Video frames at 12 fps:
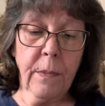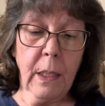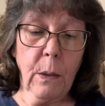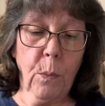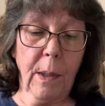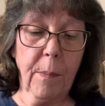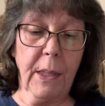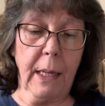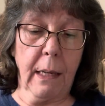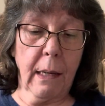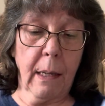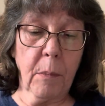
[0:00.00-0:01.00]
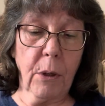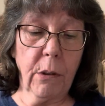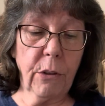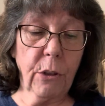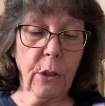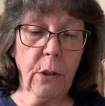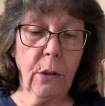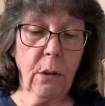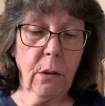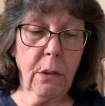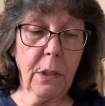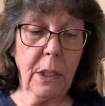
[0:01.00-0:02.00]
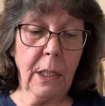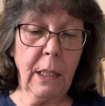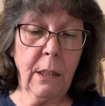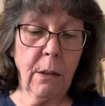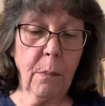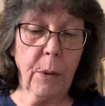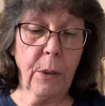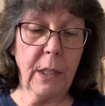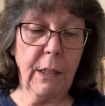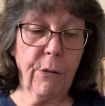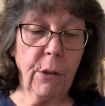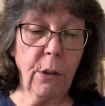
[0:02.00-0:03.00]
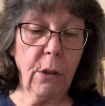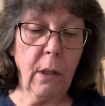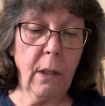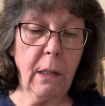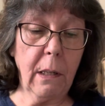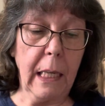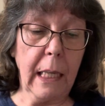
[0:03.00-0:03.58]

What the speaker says: whip that. I'm going to go, you know, put a different colour